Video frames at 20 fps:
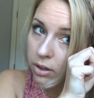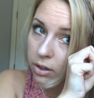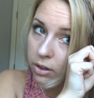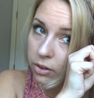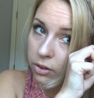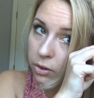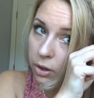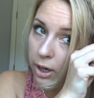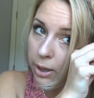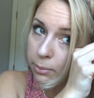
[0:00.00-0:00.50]

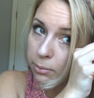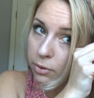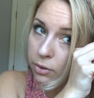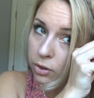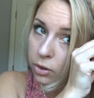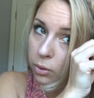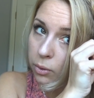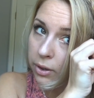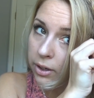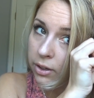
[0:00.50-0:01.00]
So I'm
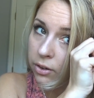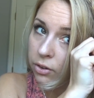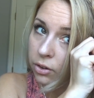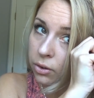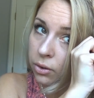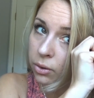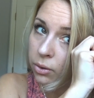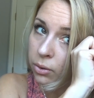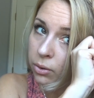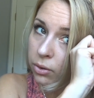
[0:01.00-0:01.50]
just going
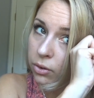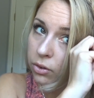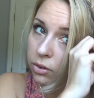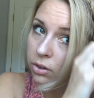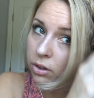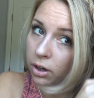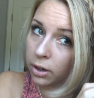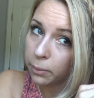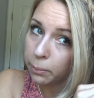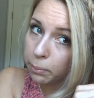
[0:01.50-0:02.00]
to
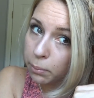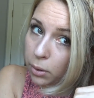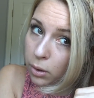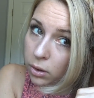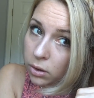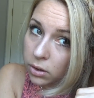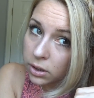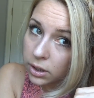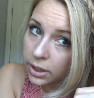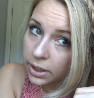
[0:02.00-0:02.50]
start
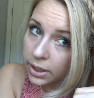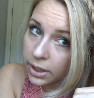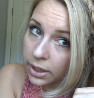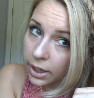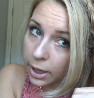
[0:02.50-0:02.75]
pulling.